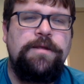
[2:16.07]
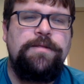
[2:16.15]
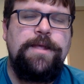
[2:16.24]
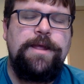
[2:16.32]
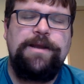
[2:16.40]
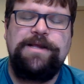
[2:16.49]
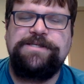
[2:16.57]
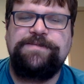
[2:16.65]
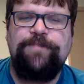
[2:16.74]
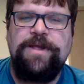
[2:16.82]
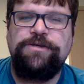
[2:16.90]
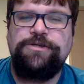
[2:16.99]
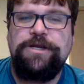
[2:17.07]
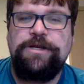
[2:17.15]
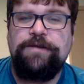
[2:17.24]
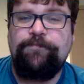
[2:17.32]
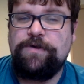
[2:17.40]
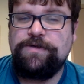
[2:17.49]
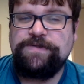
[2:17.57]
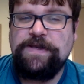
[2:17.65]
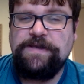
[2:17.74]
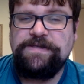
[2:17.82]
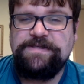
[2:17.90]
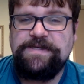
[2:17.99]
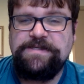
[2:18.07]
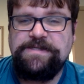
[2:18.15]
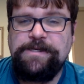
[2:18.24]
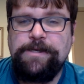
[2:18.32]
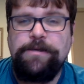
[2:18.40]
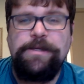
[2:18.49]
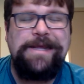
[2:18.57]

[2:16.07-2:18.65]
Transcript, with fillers: than is mentioned in 1 Kings 16?